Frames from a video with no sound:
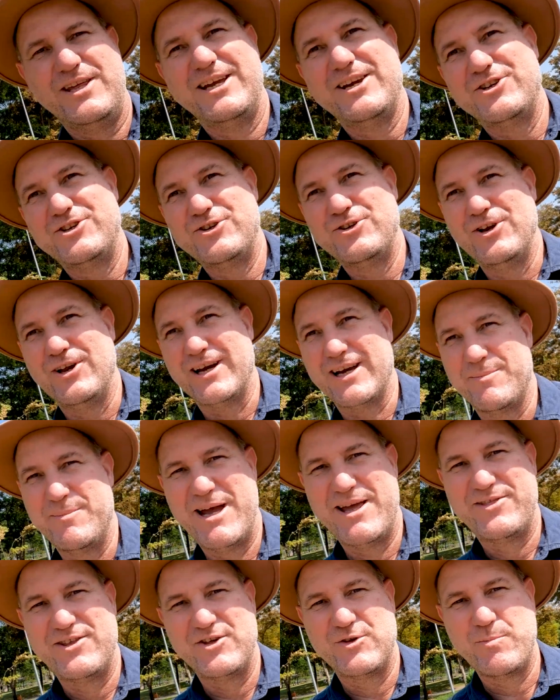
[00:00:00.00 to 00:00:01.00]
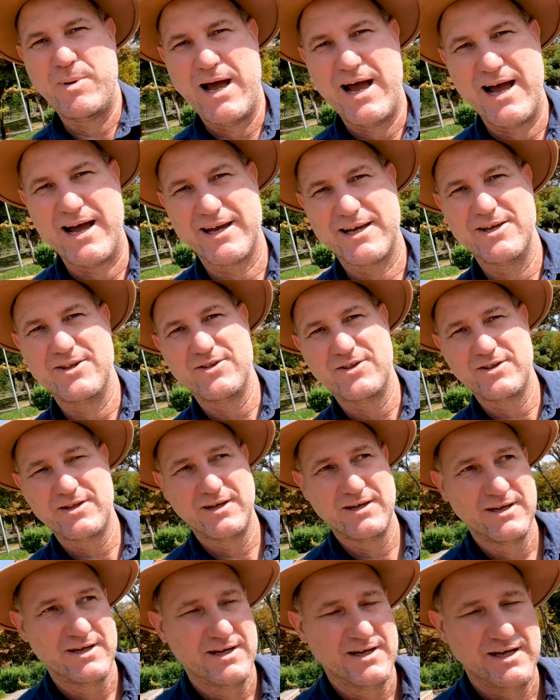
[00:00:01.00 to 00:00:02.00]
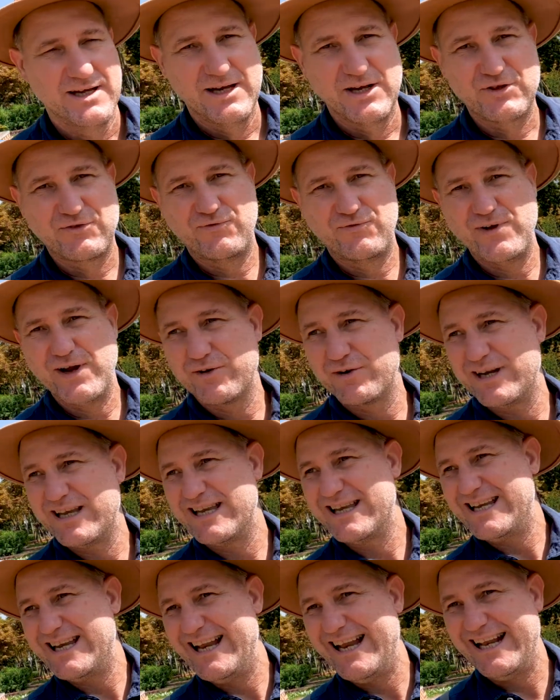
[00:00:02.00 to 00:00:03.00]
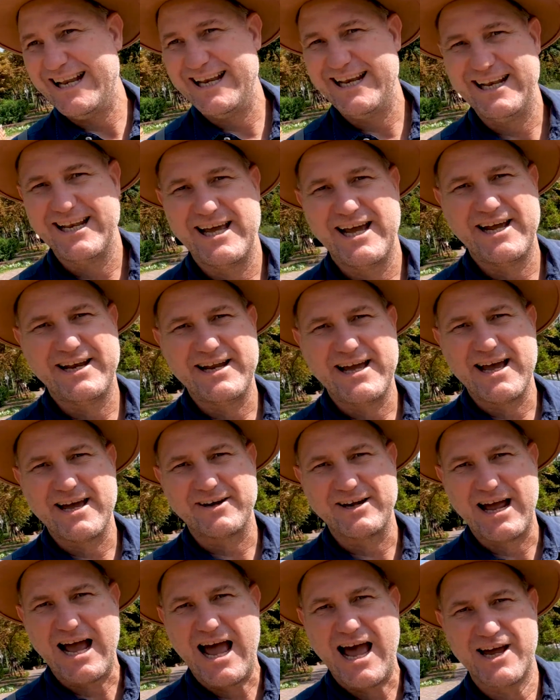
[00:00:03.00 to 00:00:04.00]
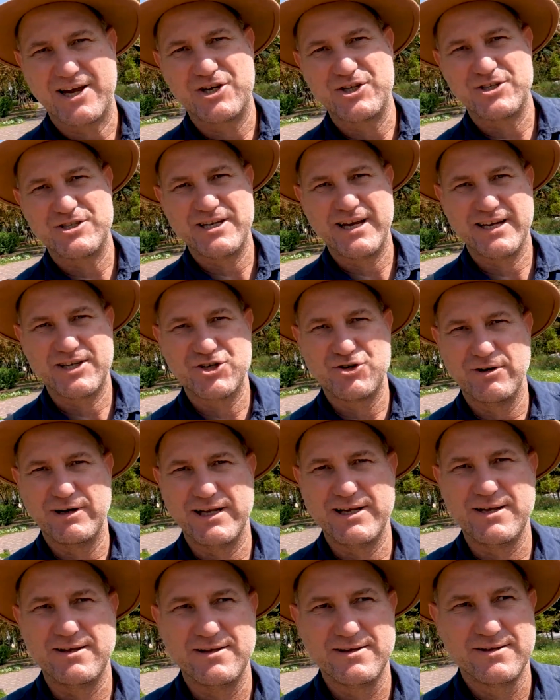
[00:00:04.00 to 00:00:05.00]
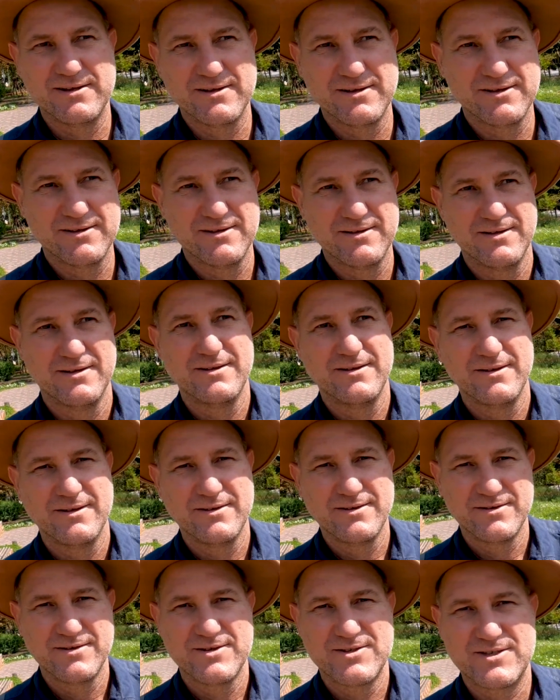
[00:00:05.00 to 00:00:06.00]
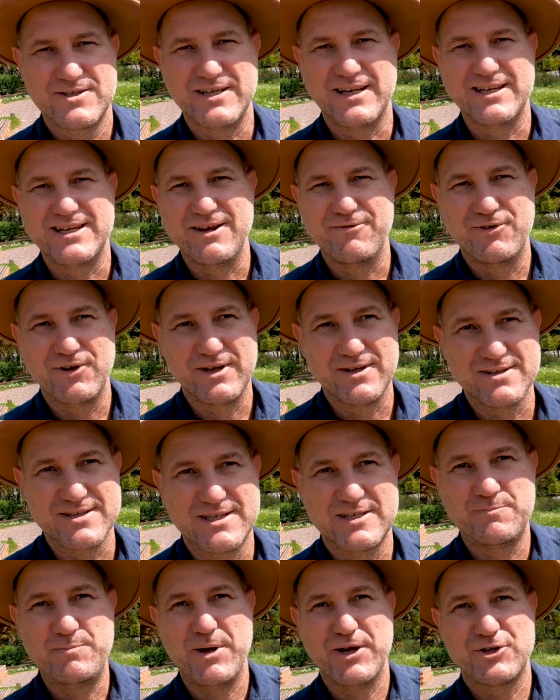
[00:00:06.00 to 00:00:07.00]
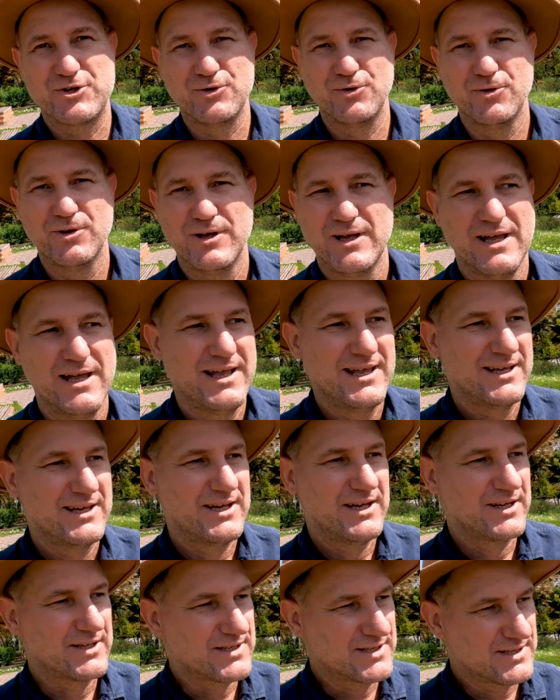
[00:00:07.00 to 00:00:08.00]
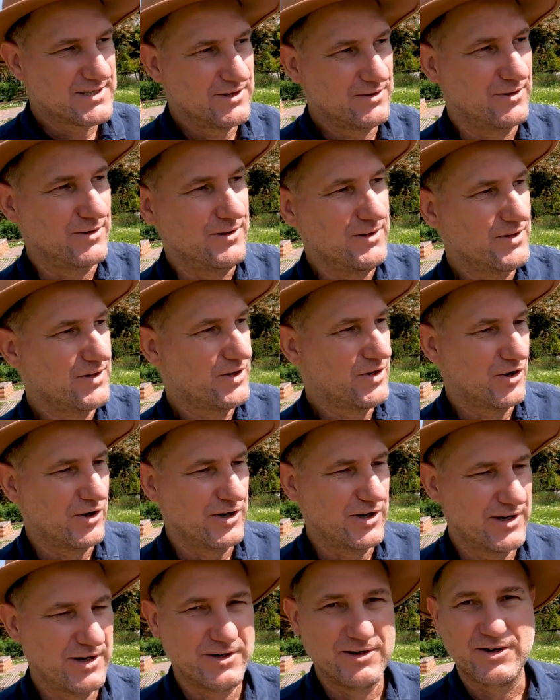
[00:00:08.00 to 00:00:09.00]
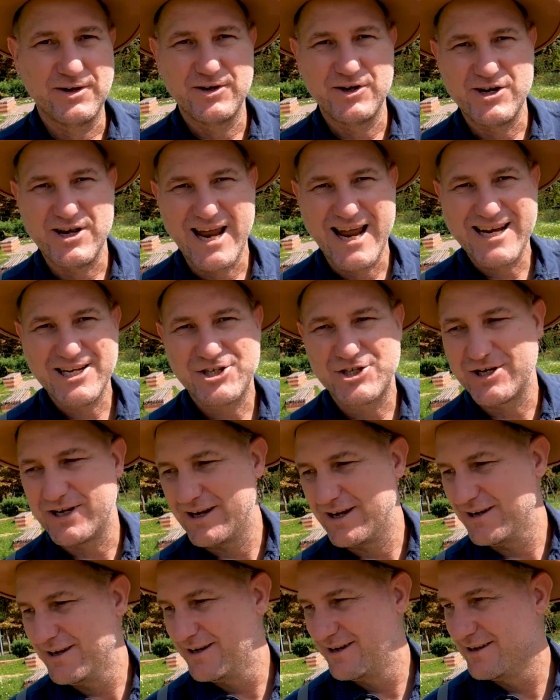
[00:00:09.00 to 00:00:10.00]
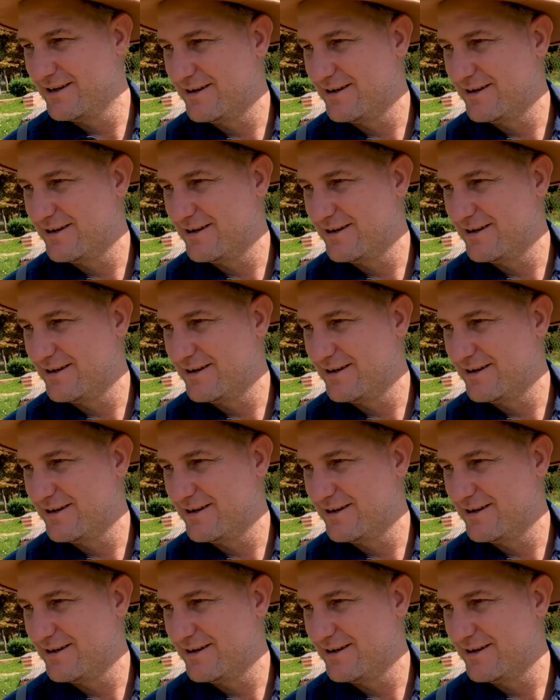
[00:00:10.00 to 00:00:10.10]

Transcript: thing I do like about this park is it's very neatly laid out, architecturally significant, special, yet it's still got nature